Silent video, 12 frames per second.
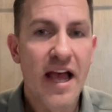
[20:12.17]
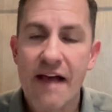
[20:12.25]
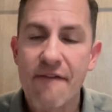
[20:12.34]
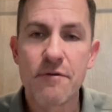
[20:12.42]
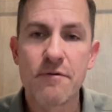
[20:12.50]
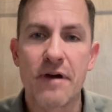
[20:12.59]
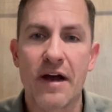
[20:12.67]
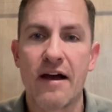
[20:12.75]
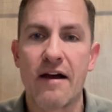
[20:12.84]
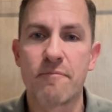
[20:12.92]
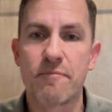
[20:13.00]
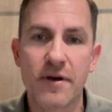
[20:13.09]
Have you
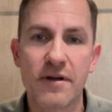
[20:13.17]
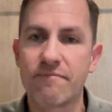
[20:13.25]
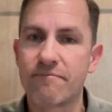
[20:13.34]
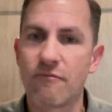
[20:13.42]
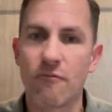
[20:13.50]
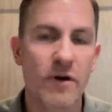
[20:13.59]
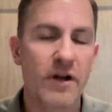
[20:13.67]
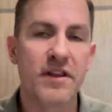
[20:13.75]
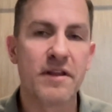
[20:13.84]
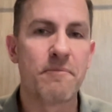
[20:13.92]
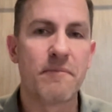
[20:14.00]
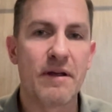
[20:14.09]
put what are
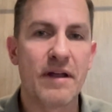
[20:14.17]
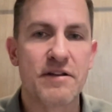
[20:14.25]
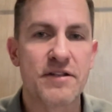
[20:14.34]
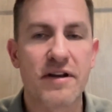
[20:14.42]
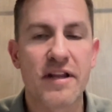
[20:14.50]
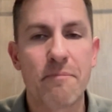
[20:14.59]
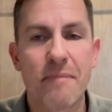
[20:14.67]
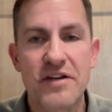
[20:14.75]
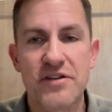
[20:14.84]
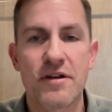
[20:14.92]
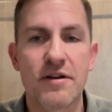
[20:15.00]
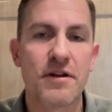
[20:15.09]
the is there anything
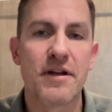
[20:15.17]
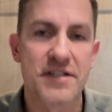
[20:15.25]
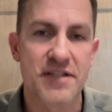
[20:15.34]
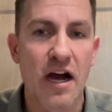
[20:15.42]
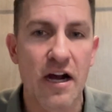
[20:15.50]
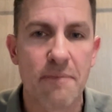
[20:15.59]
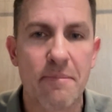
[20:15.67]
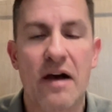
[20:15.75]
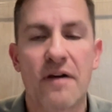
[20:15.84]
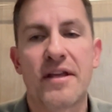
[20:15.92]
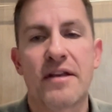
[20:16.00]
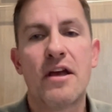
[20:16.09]
major you can talk
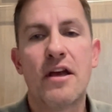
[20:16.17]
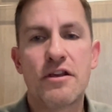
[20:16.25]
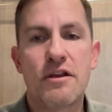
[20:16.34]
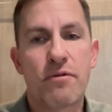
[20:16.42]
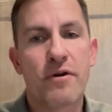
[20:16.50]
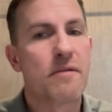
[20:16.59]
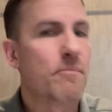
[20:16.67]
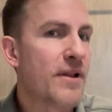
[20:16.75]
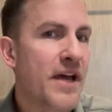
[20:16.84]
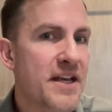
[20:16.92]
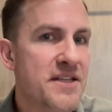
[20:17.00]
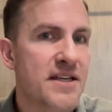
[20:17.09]
about that you put in
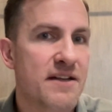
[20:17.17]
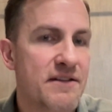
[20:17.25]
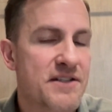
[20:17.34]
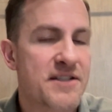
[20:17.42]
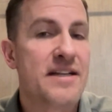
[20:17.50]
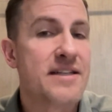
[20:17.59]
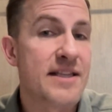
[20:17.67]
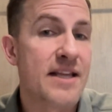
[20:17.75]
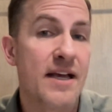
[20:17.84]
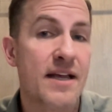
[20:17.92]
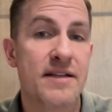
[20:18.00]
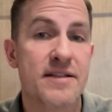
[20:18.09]
place that since
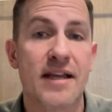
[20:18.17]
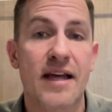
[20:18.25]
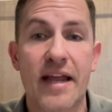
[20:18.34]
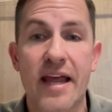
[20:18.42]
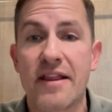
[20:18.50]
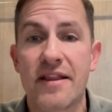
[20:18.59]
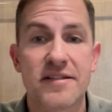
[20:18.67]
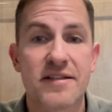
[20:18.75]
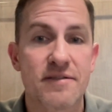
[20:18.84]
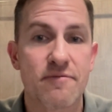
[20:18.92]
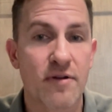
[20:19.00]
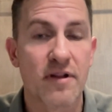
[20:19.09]
then is like, hey, this
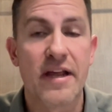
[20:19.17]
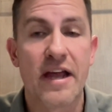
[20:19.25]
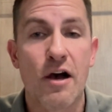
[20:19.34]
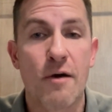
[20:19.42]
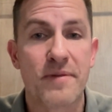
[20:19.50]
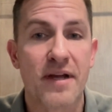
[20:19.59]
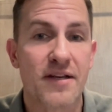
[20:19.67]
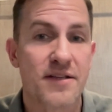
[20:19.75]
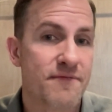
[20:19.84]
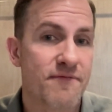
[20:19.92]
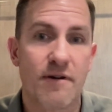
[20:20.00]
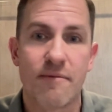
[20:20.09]
has really helped
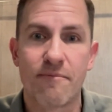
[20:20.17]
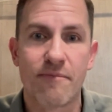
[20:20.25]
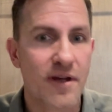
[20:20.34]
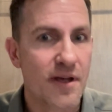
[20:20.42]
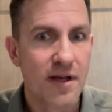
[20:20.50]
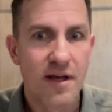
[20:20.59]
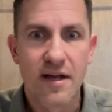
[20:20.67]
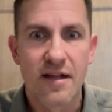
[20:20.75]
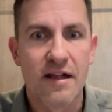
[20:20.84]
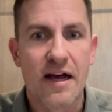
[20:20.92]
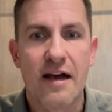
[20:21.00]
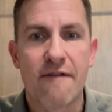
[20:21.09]
us from
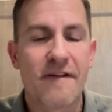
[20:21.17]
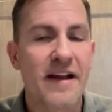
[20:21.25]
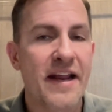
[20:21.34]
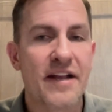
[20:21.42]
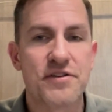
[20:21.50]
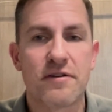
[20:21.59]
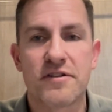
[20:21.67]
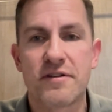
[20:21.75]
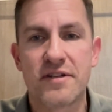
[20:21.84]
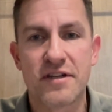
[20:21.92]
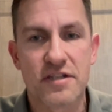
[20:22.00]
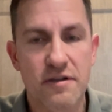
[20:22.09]
financial to
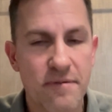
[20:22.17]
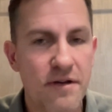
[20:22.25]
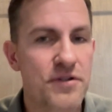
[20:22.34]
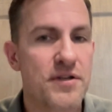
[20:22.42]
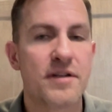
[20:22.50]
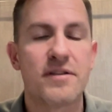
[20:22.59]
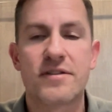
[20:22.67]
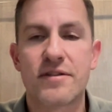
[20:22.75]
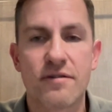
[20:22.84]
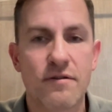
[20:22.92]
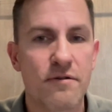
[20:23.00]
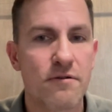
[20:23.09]
distributions
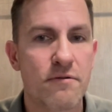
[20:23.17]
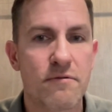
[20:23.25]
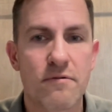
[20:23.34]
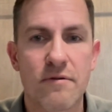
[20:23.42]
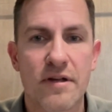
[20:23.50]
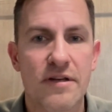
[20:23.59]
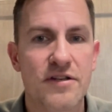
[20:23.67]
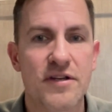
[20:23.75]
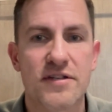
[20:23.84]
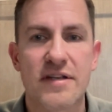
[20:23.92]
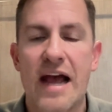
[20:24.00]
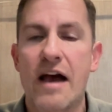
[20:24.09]
to
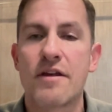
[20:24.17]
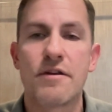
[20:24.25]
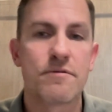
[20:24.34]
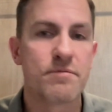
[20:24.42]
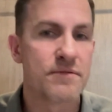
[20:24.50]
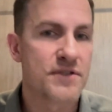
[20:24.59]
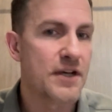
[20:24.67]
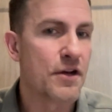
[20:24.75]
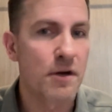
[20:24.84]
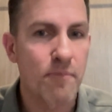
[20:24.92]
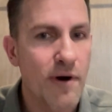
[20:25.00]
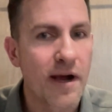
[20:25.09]
just how you sell
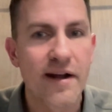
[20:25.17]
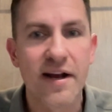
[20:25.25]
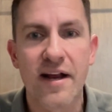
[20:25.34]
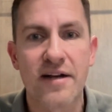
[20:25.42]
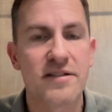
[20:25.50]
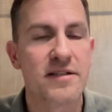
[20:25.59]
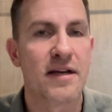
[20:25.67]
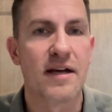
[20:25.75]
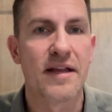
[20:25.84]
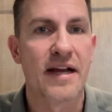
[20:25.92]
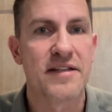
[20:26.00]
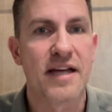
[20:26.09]
your product,
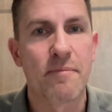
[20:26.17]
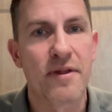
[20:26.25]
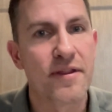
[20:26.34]
that type of